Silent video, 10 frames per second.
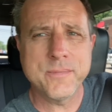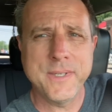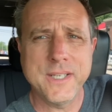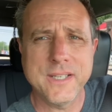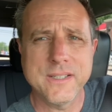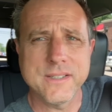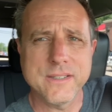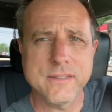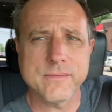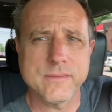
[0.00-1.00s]
meeting
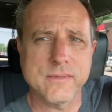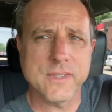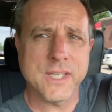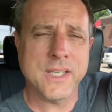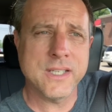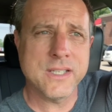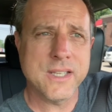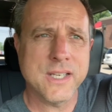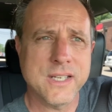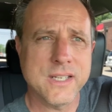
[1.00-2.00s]
and
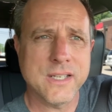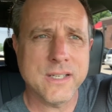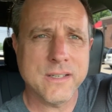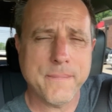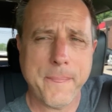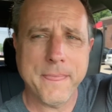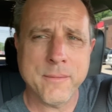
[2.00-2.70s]
then uh,